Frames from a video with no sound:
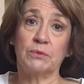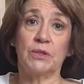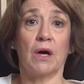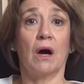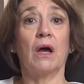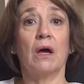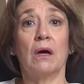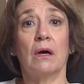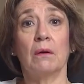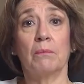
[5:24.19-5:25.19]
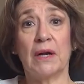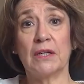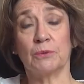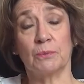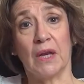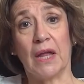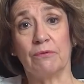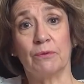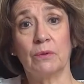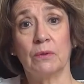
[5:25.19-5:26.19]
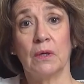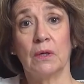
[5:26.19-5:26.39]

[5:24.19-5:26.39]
to the higher management level